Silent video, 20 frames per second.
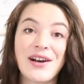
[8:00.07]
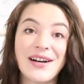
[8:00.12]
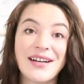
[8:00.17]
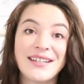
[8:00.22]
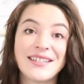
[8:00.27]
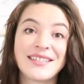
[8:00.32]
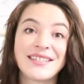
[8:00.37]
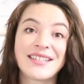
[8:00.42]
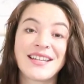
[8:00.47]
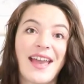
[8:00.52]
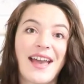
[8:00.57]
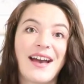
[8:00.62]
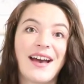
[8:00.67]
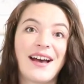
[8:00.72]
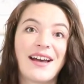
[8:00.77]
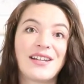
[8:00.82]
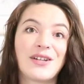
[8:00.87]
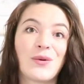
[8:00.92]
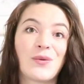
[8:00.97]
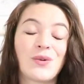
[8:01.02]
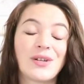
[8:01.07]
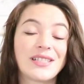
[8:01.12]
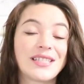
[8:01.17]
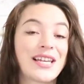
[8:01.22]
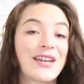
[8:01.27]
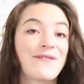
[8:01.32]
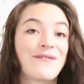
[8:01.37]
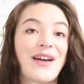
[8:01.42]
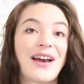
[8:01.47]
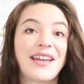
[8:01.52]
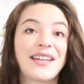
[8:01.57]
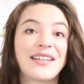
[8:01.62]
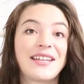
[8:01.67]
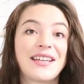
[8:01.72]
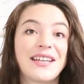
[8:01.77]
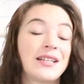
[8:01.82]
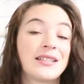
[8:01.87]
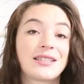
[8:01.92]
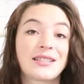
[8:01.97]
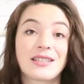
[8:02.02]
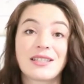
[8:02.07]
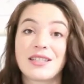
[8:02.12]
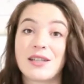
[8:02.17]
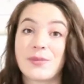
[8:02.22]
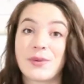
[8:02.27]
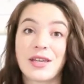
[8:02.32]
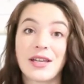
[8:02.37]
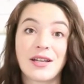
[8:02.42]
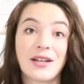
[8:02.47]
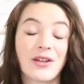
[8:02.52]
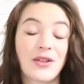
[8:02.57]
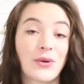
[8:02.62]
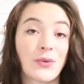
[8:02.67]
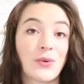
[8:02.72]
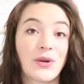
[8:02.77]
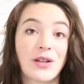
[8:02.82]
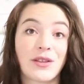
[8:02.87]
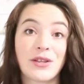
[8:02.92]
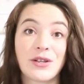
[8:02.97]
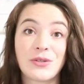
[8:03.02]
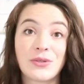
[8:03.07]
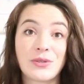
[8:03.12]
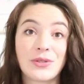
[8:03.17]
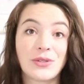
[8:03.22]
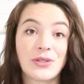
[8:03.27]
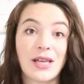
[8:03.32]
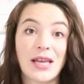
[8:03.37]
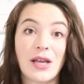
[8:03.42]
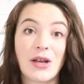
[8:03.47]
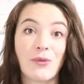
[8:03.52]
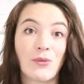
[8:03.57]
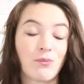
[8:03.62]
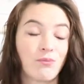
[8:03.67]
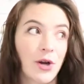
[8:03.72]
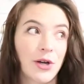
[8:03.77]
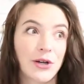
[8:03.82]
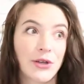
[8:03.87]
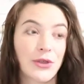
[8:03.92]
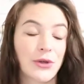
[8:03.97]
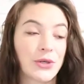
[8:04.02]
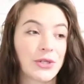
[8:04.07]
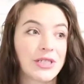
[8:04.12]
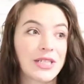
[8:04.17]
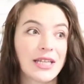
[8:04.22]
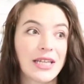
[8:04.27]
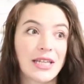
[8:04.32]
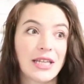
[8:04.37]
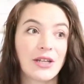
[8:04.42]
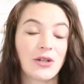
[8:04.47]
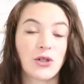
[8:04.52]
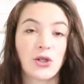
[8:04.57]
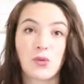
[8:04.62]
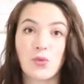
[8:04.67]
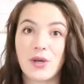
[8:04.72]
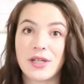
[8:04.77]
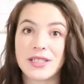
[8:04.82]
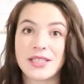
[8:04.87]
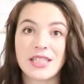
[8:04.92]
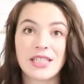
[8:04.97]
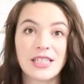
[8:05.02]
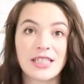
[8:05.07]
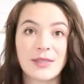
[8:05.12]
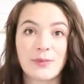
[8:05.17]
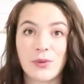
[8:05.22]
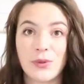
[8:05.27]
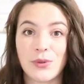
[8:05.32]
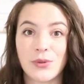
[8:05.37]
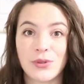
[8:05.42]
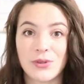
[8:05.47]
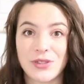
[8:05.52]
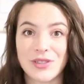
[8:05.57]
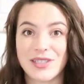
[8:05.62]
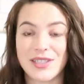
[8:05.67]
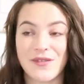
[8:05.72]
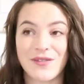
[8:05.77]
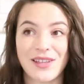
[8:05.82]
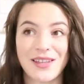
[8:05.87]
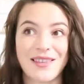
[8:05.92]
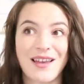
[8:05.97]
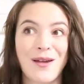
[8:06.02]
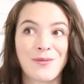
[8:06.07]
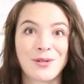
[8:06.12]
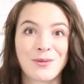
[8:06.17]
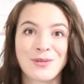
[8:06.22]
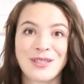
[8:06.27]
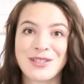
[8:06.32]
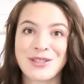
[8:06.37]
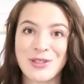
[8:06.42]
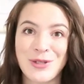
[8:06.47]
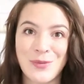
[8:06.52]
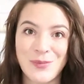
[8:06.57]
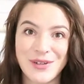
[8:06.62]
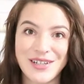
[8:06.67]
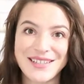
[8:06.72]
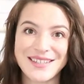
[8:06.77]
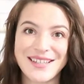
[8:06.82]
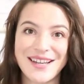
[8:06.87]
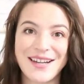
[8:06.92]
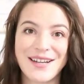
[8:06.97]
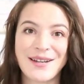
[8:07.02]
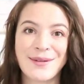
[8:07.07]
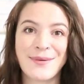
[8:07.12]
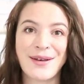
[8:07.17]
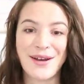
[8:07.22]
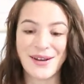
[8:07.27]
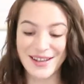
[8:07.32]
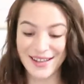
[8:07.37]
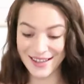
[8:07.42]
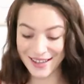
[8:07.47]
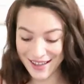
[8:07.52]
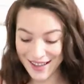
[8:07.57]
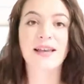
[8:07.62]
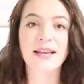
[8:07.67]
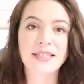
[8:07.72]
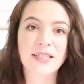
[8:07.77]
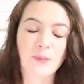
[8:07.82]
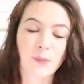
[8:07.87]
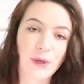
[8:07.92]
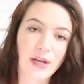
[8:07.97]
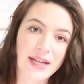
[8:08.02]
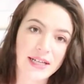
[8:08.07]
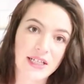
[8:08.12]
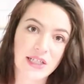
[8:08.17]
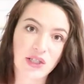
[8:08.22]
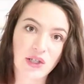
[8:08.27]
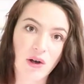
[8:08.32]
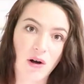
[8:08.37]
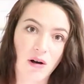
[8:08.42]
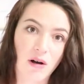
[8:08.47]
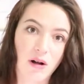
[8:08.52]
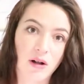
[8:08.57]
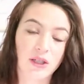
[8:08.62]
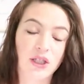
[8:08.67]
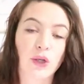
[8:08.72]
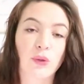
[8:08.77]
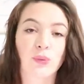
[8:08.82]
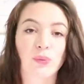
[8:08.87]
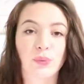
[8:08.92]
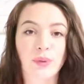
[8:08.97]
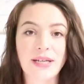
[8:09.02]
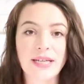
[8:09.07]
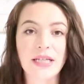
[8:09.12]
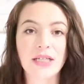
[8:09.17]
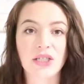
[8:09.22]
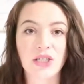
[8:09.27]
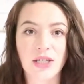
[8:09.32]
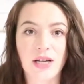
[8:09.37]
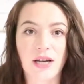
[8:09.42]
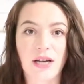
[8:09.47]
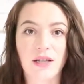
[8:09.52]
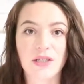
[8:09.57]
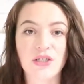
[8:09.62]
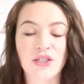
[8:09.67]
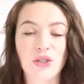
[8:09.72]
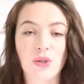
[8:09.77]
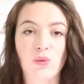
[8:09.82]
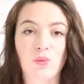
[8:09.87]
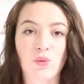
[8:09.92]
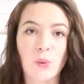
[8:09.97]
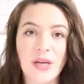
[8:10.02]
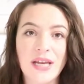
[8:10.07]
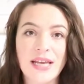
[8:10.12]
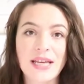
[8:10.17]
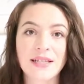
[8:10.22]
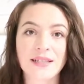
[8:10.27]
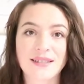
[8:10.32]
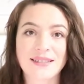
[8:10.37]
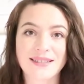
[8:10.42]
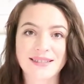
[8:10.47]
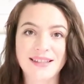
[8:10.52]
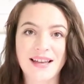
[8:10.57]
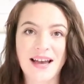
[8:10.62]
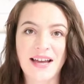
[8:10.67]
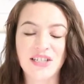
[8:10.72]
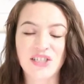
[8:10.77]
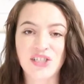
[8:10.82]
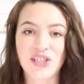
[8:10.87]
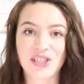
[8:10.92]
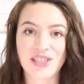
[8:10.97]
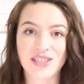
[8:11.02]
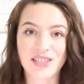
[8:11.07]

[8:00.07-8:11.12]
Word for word: hunt. And once I find it, it's gonna be another one of those like R13 or one teaspoon or stuff like that. I'm gonna be super excited about it. Next brand is called Redone. So Re slash